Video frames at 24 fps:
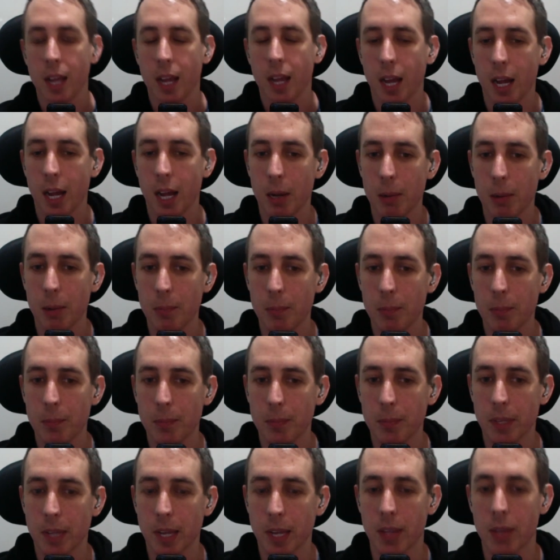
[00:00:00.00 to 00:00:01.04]

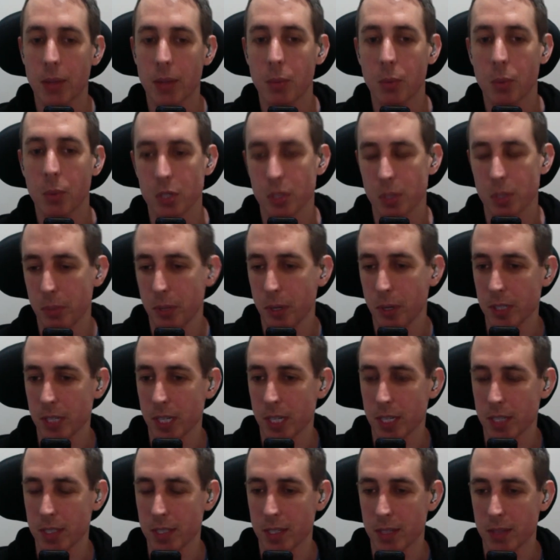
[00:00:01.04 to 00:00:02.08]
other worship
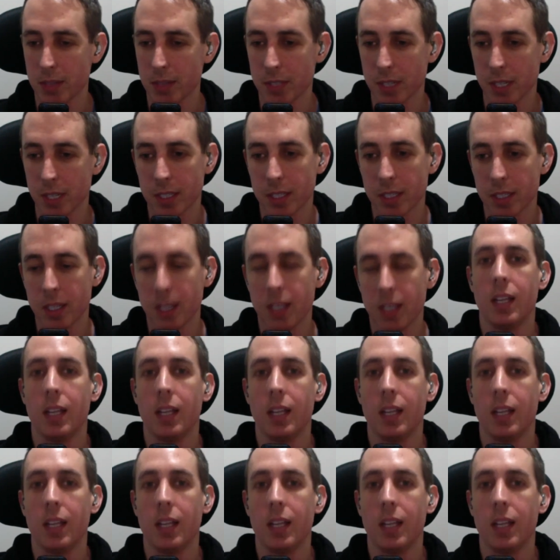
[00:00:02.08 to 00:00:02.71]
projects that I've done.